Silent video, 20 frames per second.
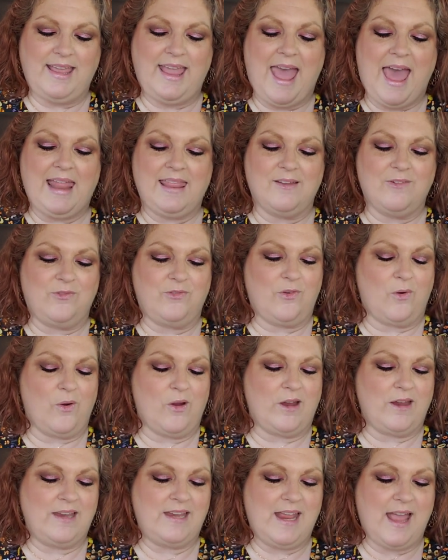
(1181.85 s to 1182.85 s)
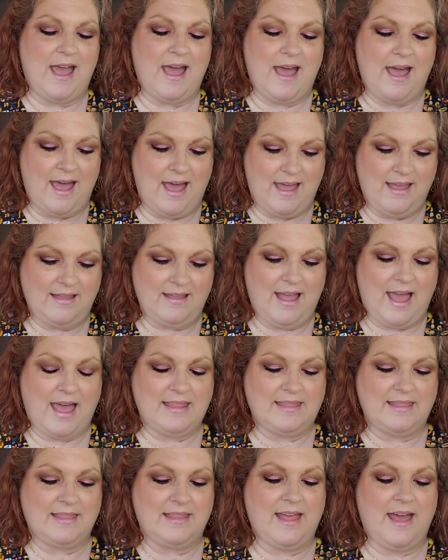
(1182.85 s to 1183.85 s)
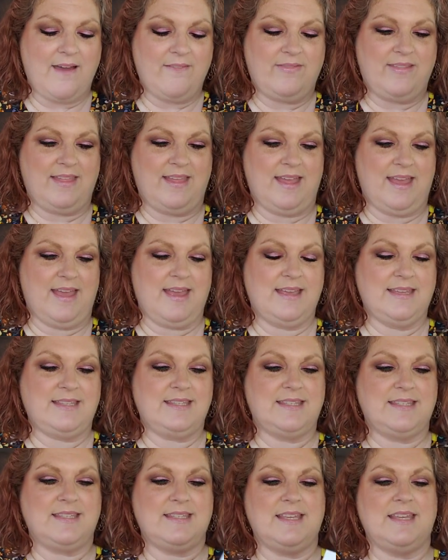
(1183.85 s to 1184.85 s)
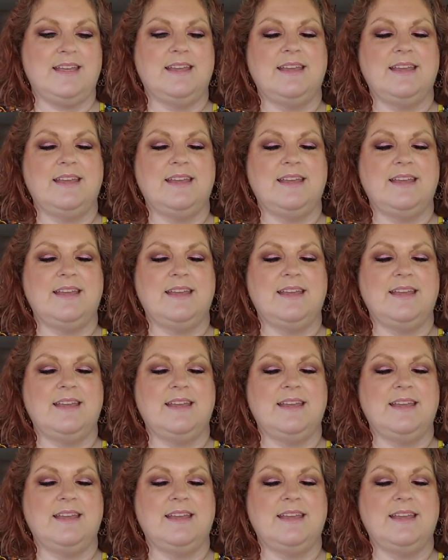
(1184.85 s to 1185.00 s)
California. I love this.